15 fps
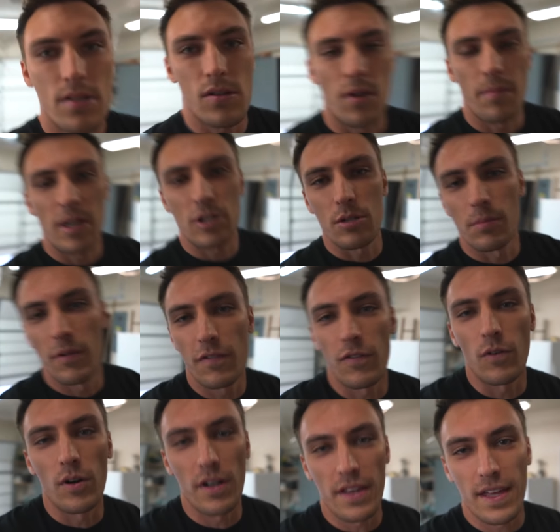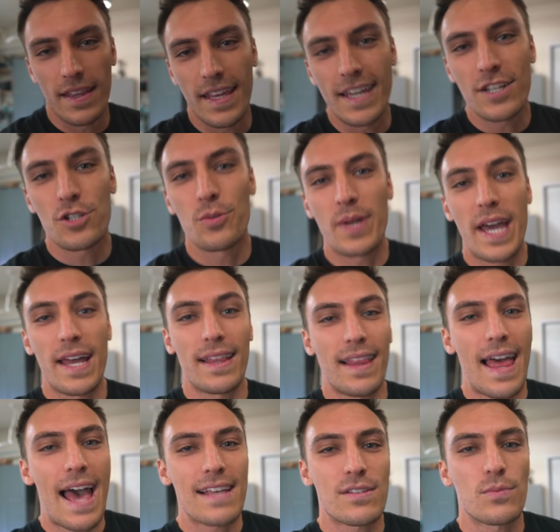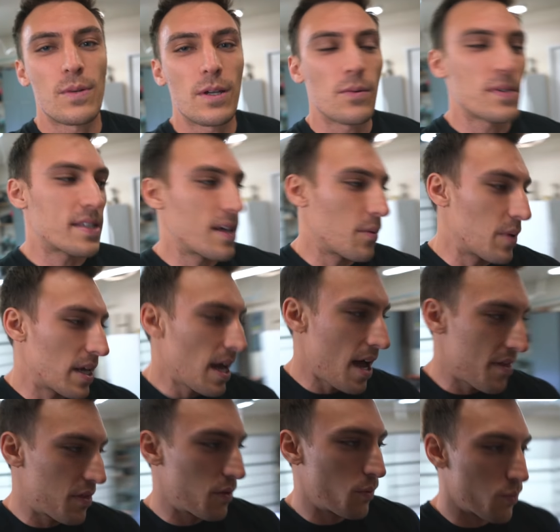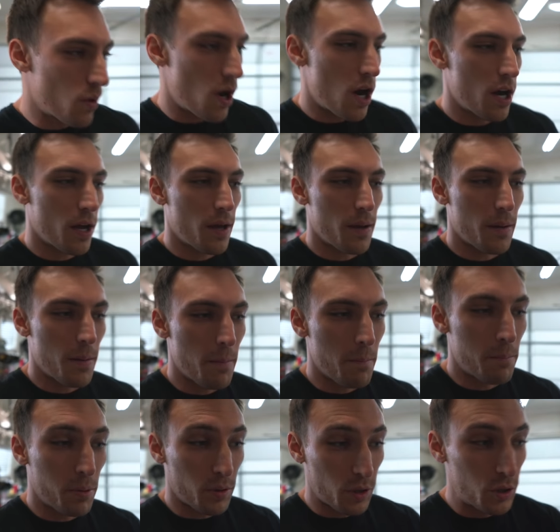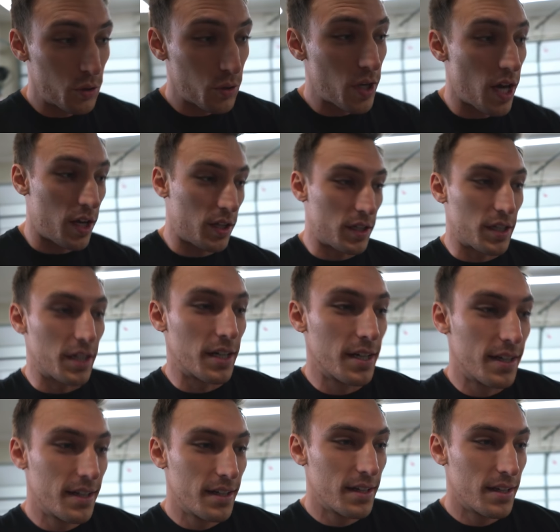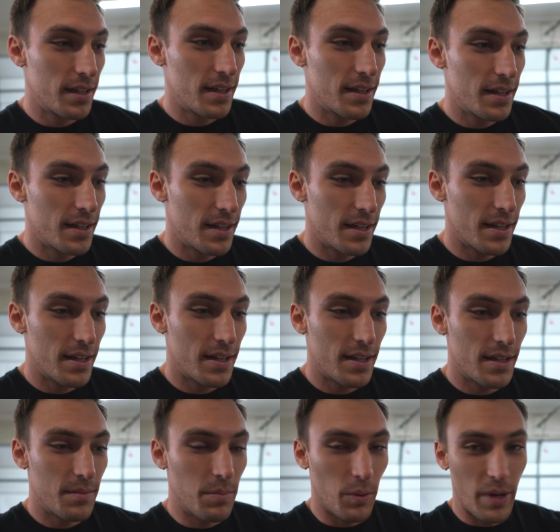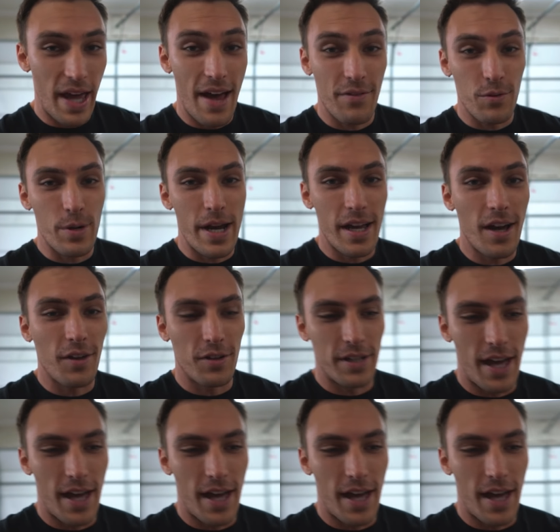So I mentioned before that the issue we had last week was that we got the wrong blue color, but we have the right color